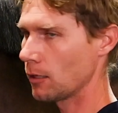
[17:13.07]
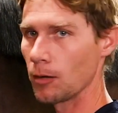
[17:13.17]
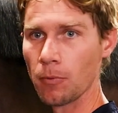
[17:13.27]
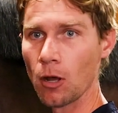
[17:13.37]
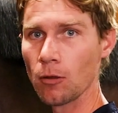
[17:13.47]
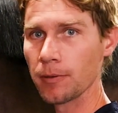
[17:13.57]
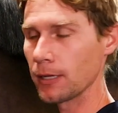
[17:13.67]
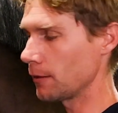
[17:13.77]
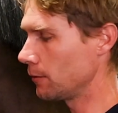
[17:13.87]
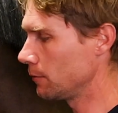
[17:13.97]
a ball
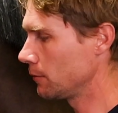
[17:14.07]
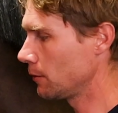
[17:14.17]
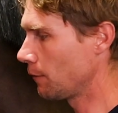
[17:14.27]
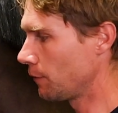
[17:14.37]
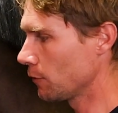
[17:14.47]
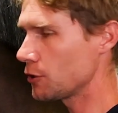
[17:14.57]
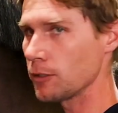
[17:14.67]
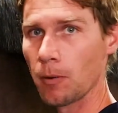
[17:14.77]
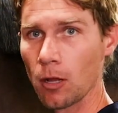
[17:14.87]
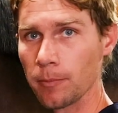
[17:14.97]
bit, a full
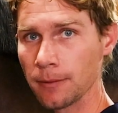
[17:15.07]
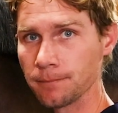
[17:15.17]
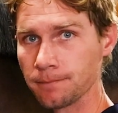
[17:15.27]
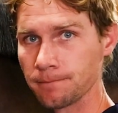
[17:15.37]
cheek ball bit,